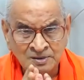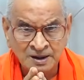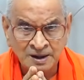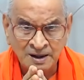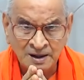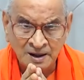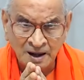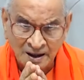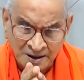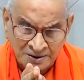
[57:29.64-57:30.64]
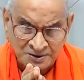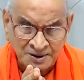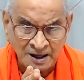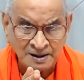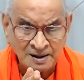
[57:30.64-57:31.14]
They
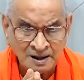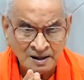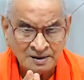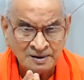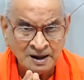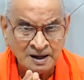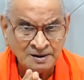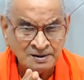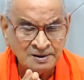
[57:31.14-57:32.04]
understand that